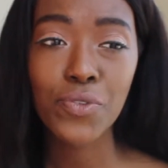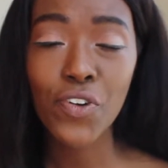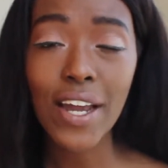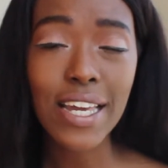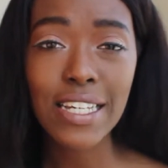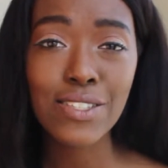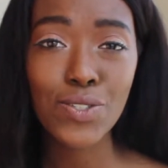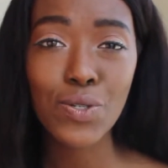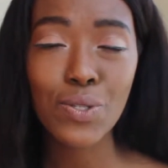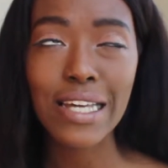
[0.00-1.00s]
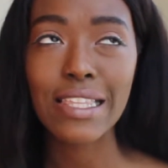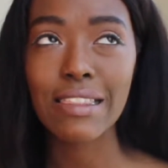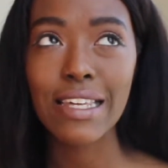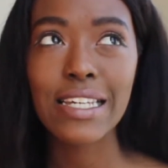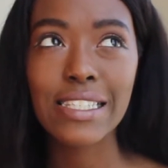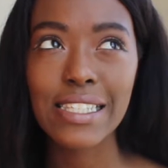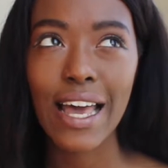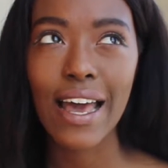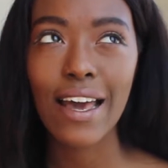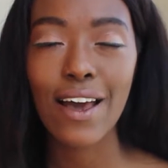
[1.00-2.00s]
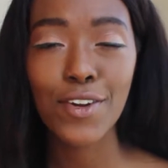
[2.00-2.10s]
before I get into like the things that